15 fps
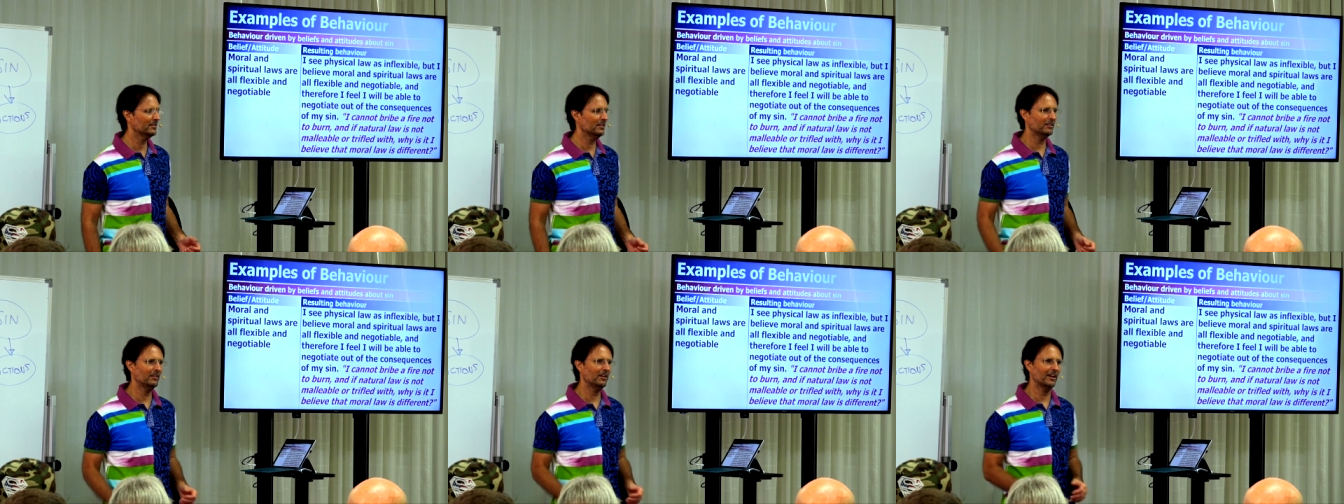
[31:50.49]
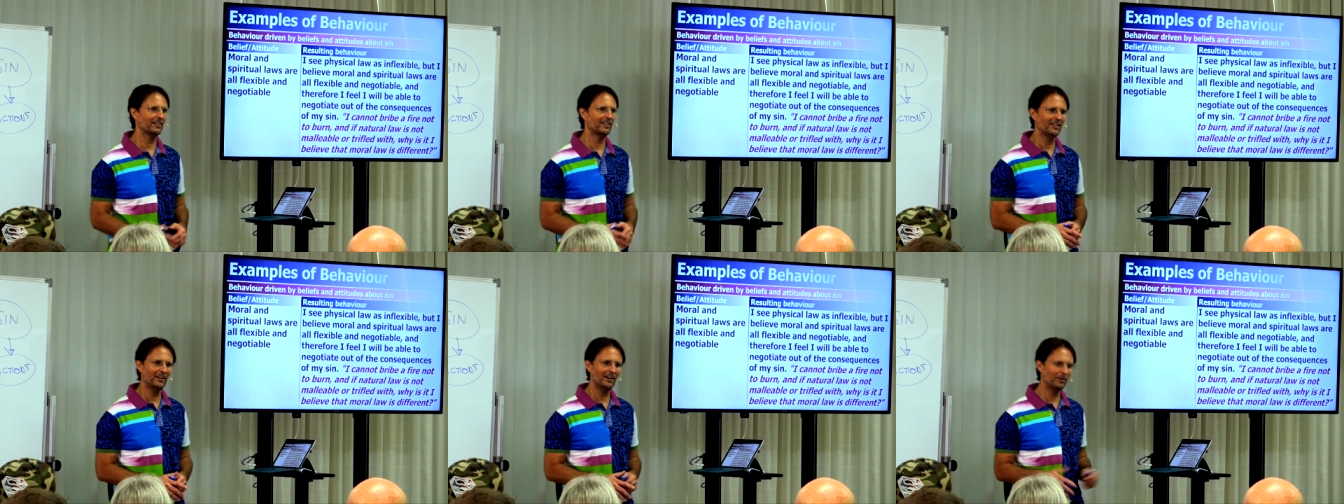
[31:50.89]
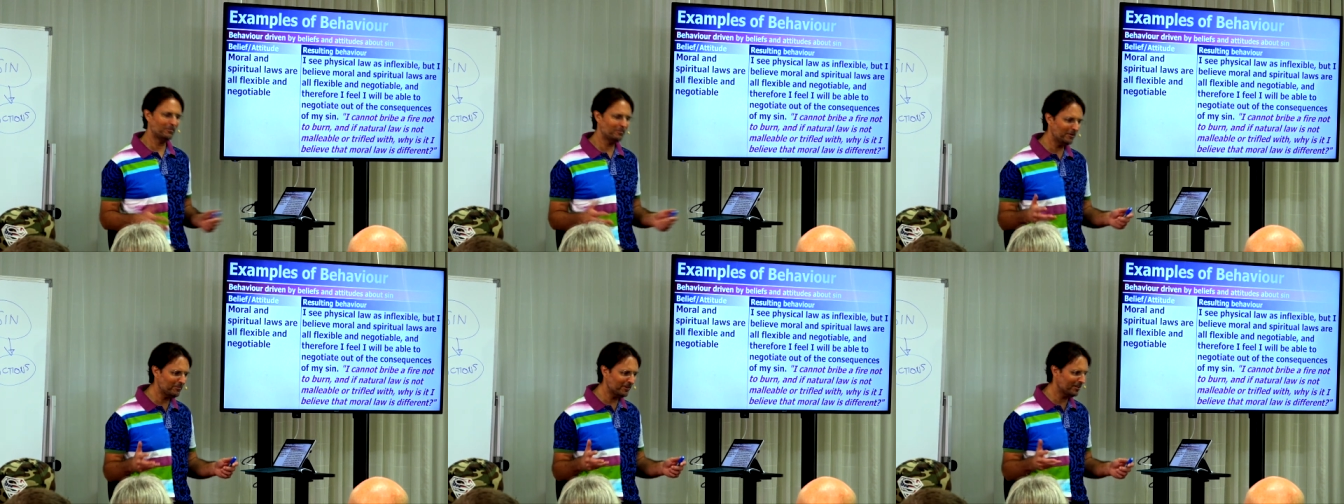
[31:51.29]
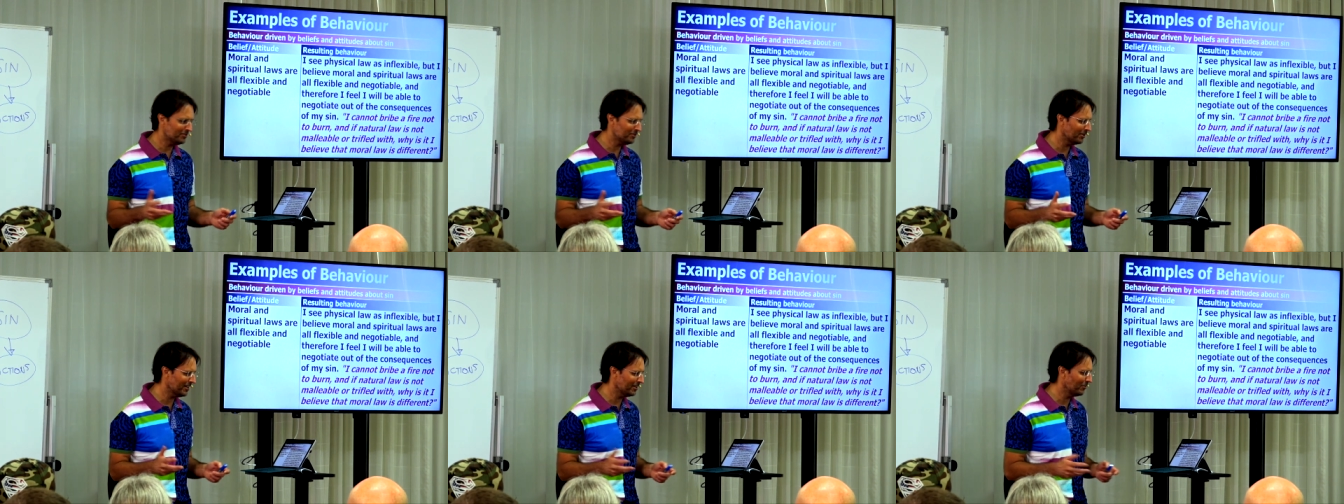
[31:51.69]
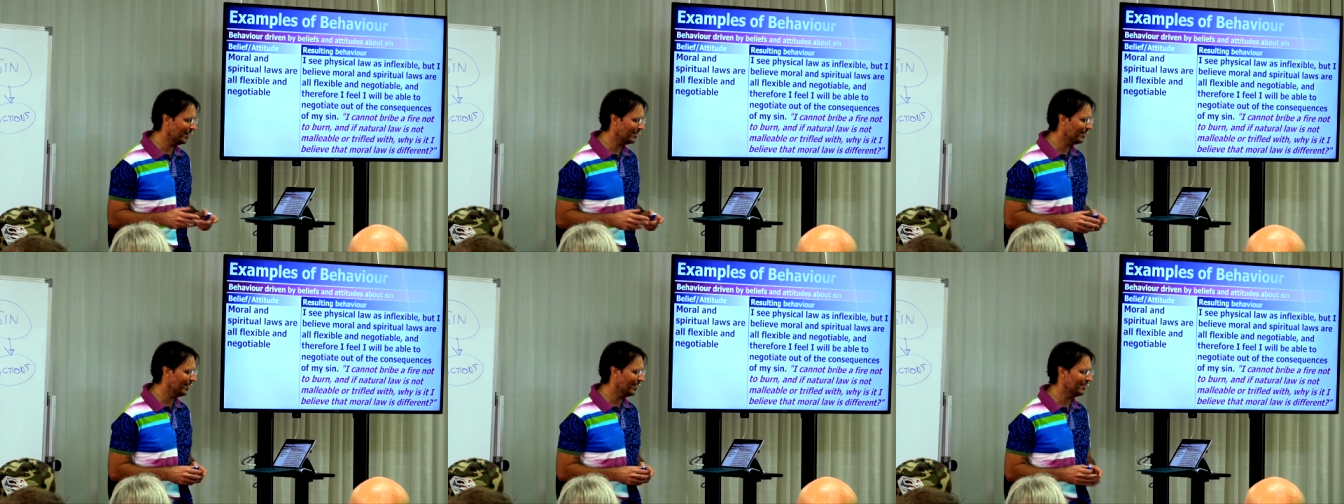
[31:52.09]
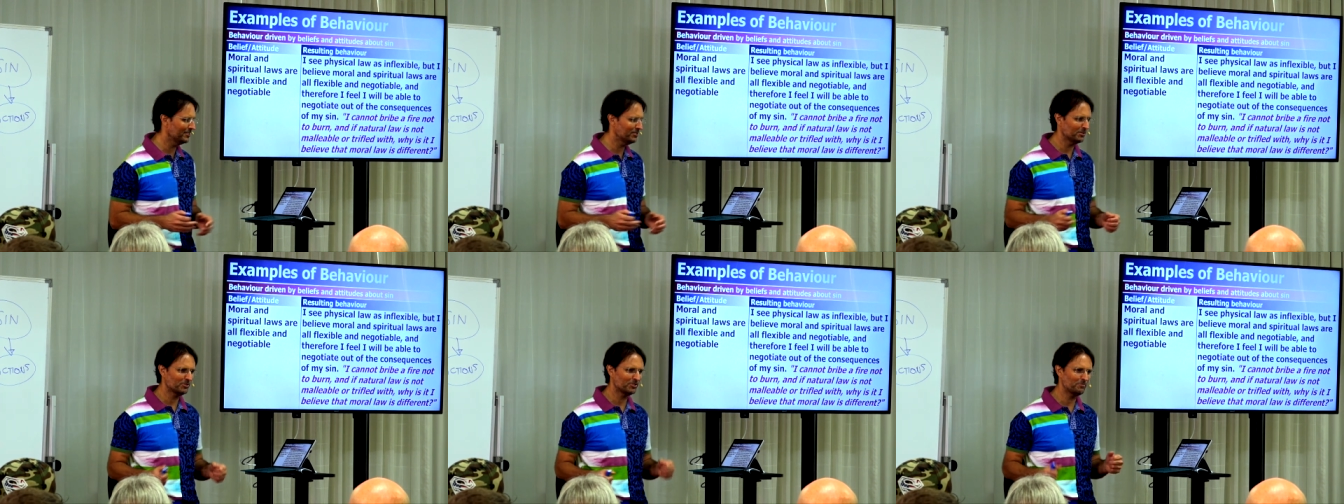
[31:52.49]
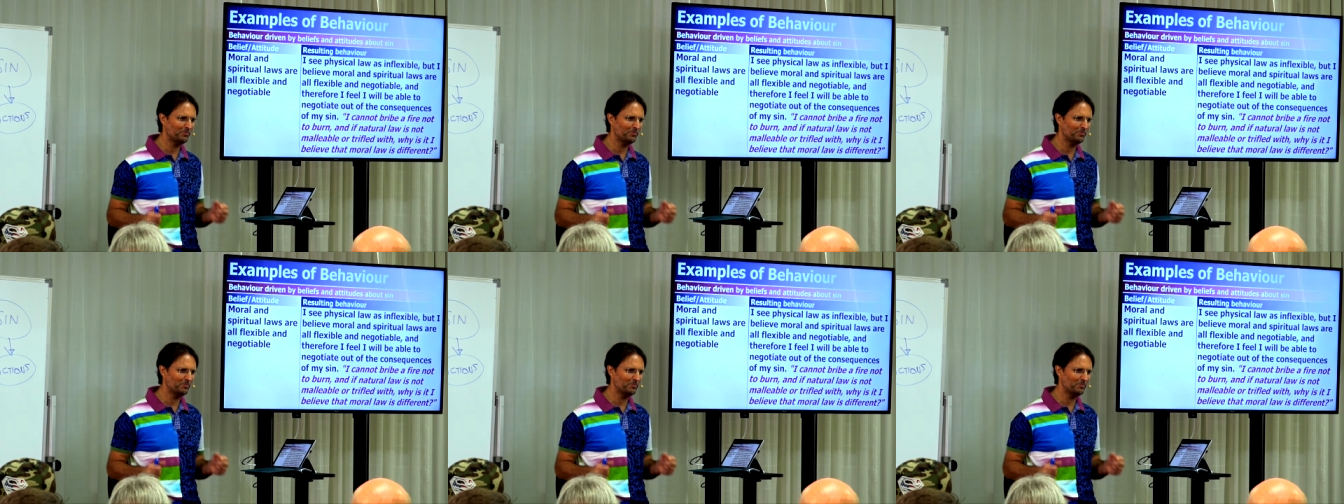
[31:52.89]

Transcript: Uh, like, I remember talking to one lady, she was